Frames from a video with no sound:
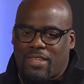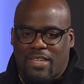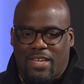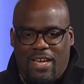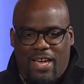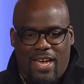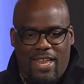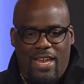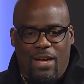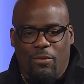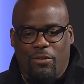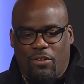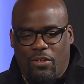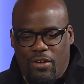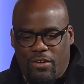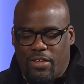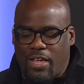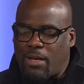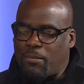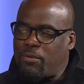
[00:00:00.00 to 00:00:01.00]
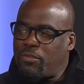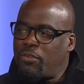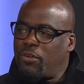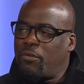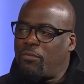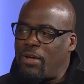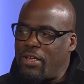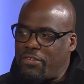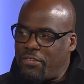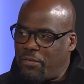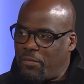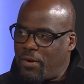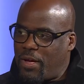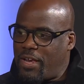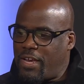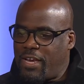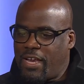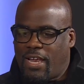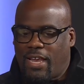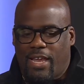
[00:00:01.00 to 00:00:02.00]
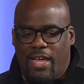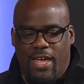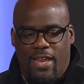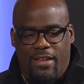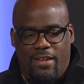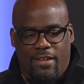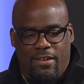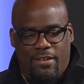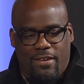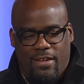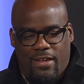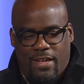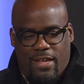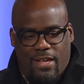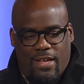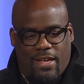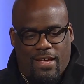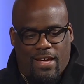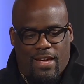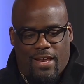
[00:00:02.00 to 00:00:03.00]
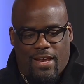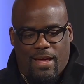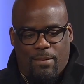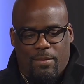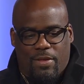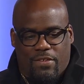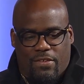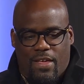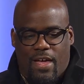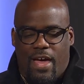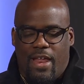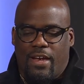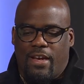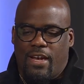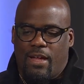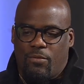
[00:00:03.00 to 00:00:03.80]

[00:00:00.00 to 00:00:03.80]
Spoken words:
and they was going to take me to a restaurant in Atlanta and let me sign it.